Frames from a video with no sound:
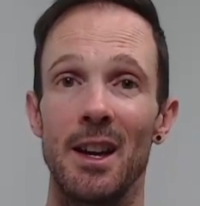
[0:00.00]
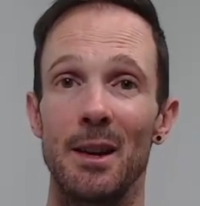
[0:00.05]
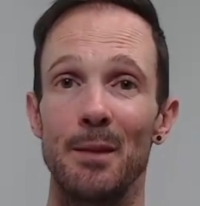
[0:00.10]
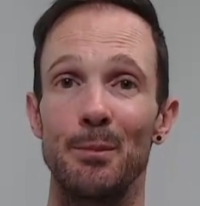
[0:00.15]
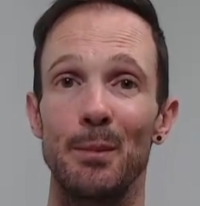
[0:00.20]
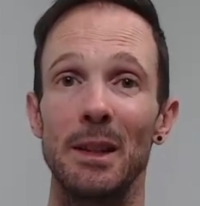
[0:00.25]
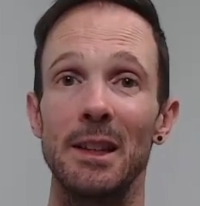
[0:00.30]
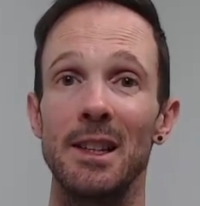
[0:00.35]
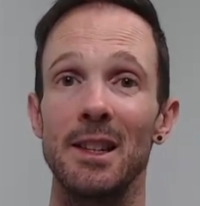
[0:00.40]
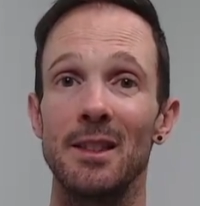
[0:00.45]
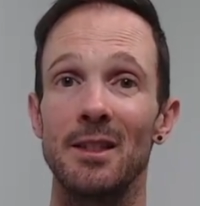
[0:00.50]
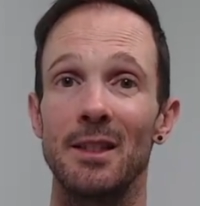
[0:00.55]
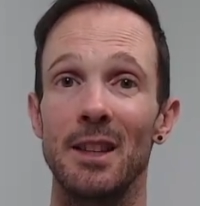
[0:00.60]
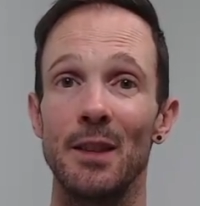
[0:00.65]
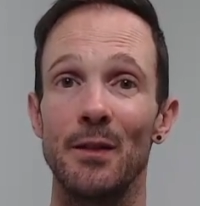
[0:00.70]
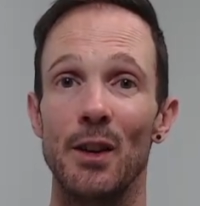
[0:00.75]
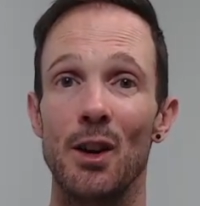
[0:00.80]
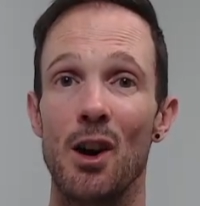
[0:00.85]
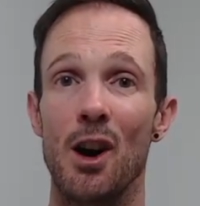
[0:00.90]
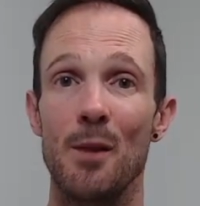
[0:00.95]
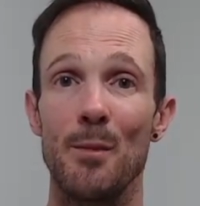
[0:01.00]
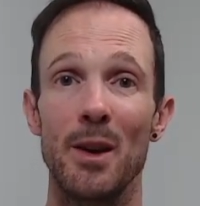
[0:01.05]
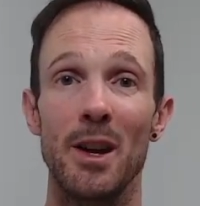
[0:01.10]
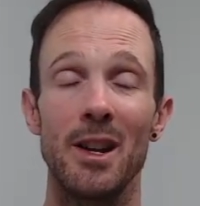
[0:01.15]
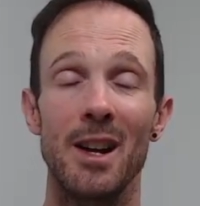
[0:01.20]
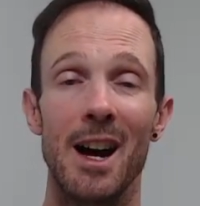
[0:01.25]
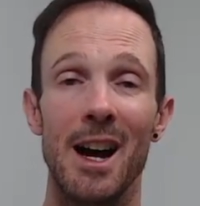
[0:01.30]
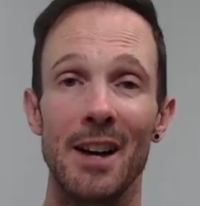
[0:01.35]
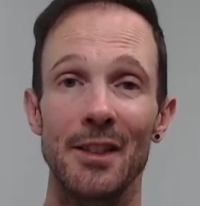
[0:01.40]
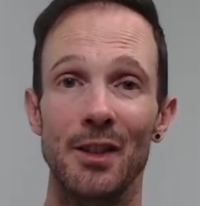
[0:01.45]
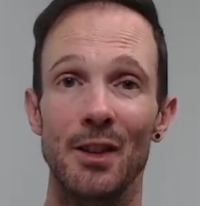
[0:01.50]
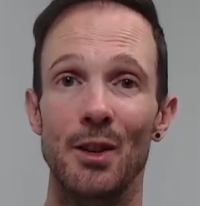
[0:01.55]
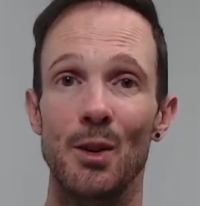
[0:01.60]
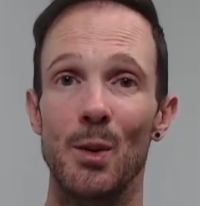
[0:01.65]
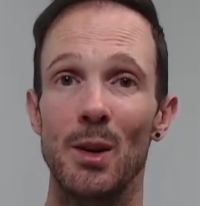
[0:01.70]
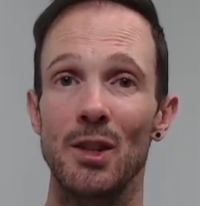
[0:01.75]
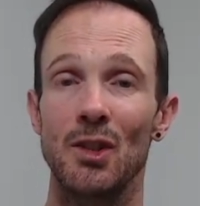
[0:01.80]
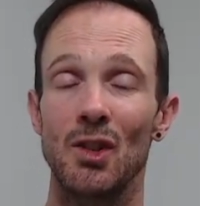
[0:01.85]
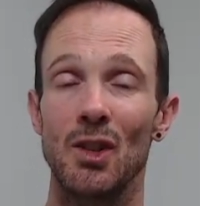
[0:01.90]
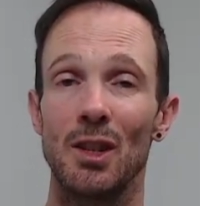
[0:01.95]
Please leave a comment, ask a
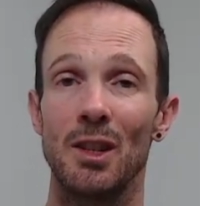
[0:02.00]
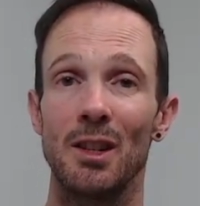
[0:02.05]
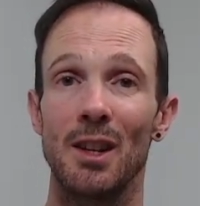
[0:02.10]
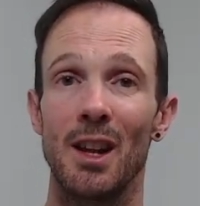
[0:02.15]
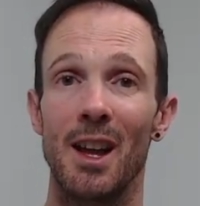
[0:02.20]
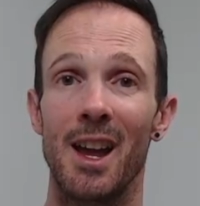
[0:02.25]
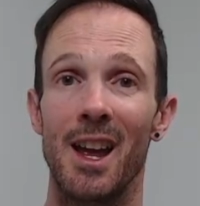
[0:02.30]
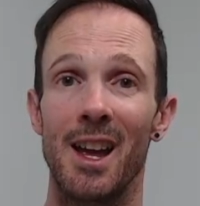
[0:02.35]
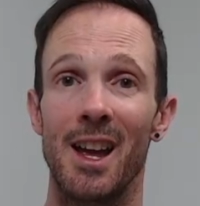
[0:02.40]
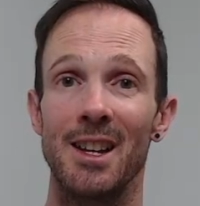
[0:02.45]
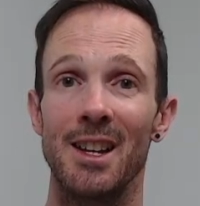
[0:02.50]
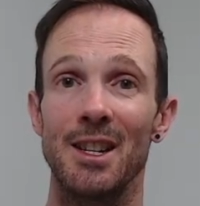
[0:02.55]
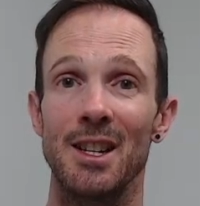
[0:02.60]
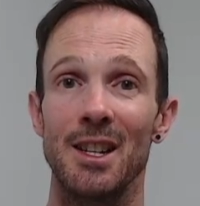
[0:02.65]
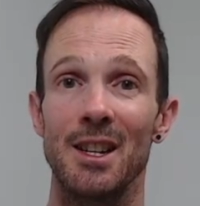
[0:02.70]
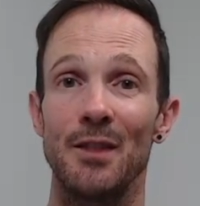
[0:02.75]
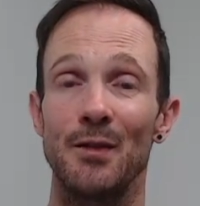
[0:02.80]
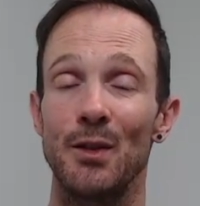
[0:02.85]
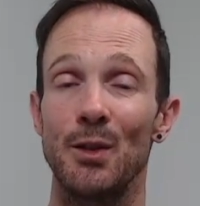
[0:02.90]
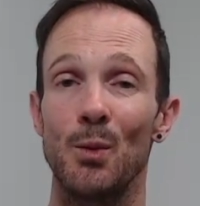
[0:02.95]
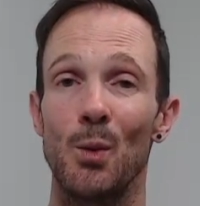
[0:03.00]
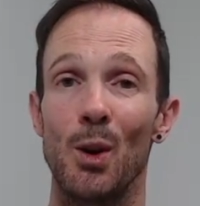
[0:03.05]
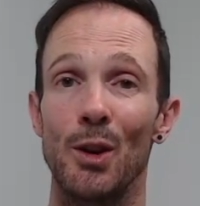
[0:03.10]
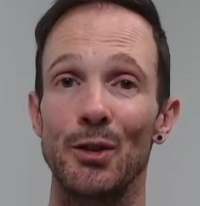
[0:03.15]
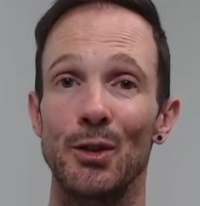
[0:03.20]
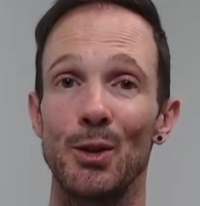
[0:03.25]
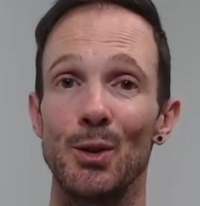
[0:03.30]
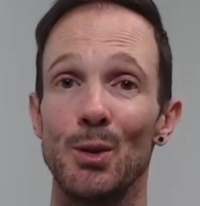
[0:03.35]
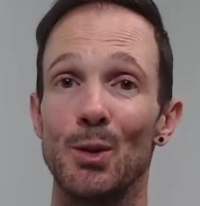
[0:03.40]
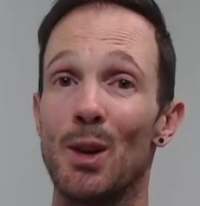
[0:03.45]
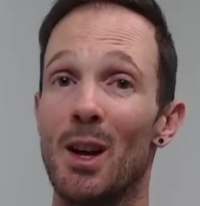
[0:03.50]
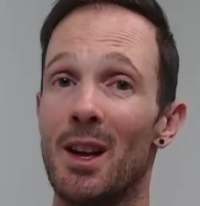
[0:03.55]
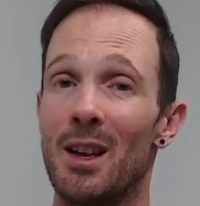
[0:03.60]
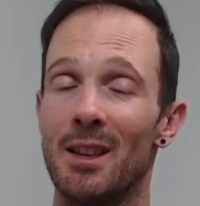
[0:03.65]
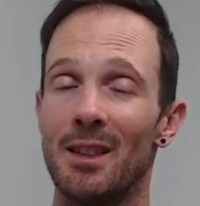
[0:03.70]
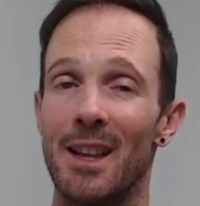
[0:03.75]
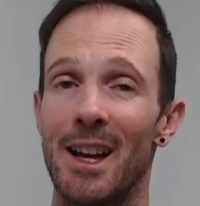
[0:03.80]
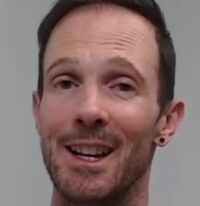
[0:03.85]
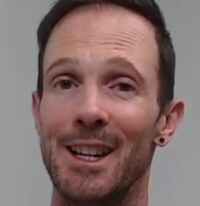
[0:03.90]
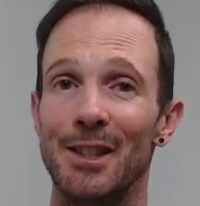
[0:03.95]
question, and if you want to,
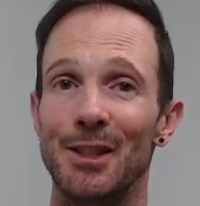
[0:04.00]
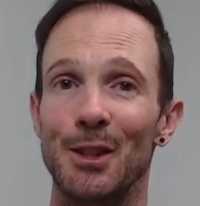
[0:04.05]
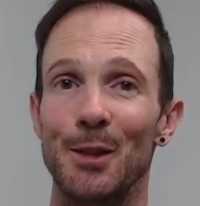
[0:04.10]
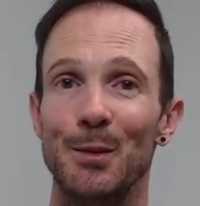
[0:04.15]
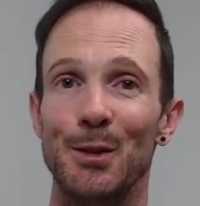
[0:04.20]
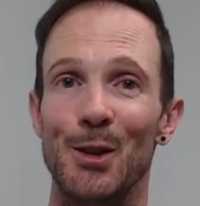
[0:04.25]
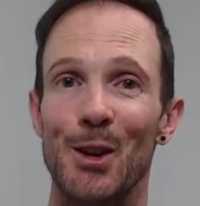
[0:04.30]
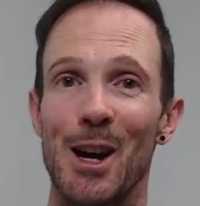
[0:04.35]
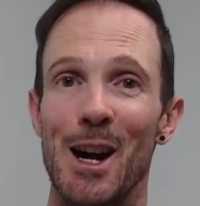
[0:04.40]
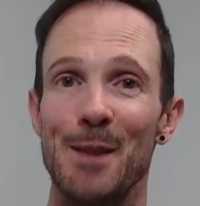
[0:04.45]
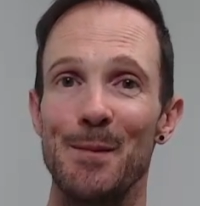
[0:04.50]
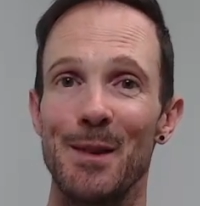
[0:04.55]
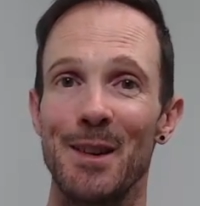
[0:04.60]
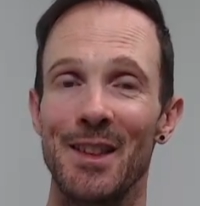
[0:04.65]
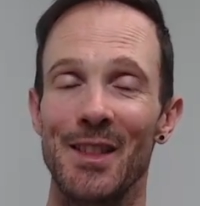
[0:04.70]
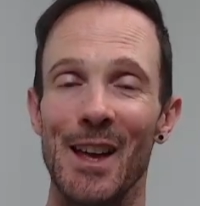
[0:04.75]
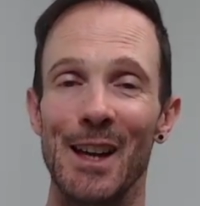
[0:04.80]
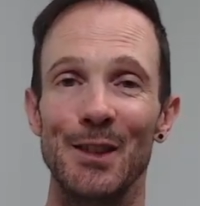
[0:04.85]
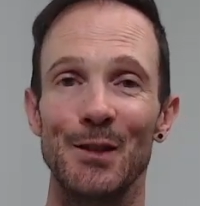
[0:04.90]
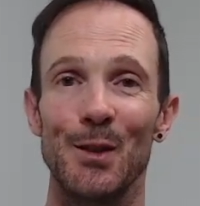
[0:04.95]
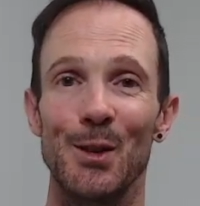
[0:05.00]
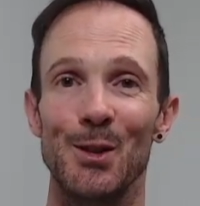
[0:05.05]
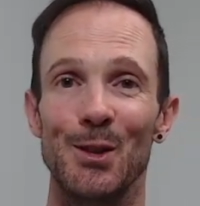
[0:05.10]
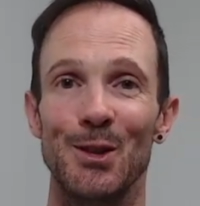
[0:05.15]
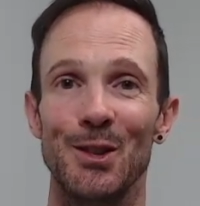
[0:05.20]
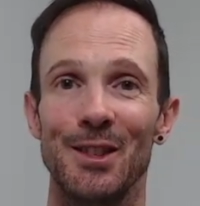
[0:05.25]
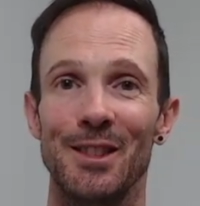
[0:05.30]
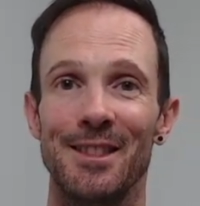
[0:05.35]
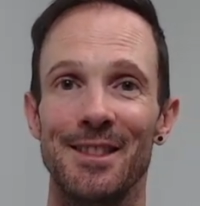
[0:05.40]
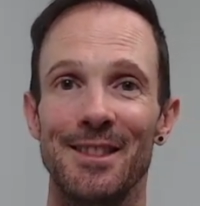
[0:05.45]
like and subscribe. Thanks, folks.